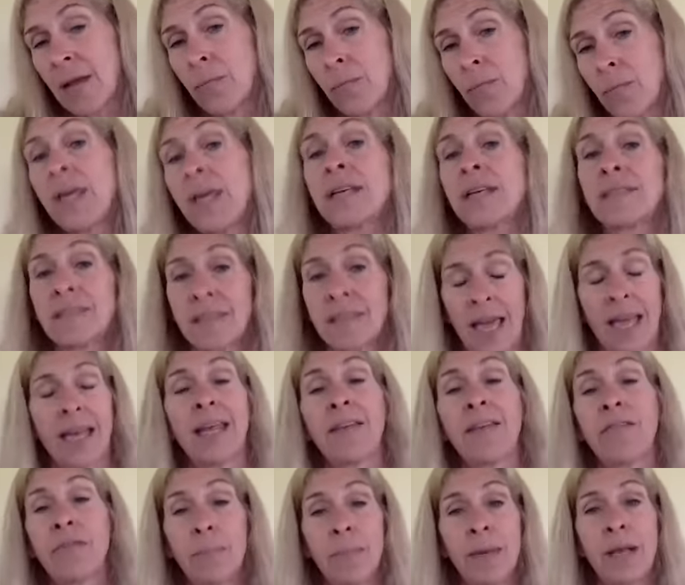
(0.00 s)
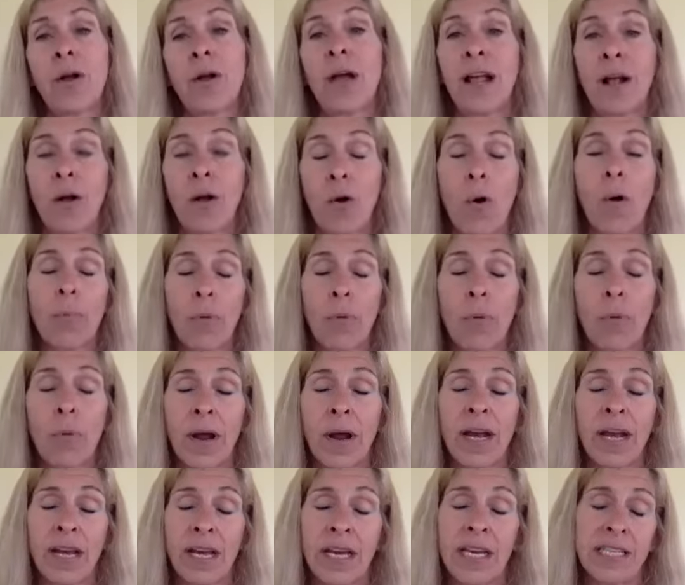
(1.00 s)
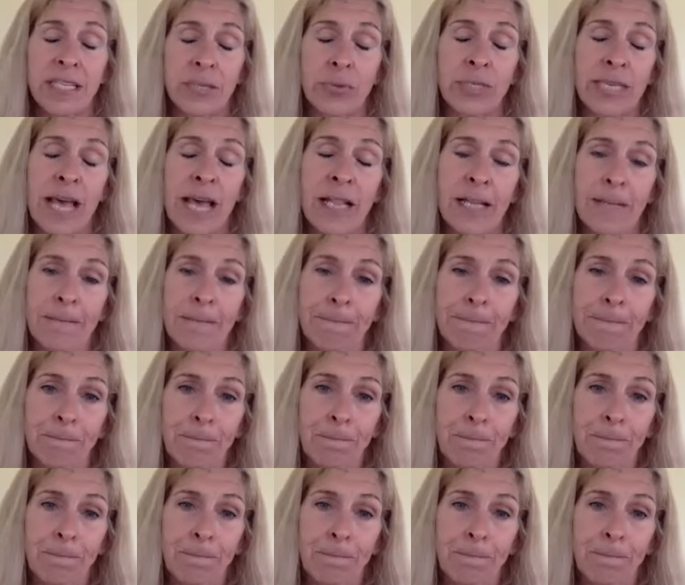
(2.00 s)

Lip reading: 8 weeks can even be incorporated into a salad.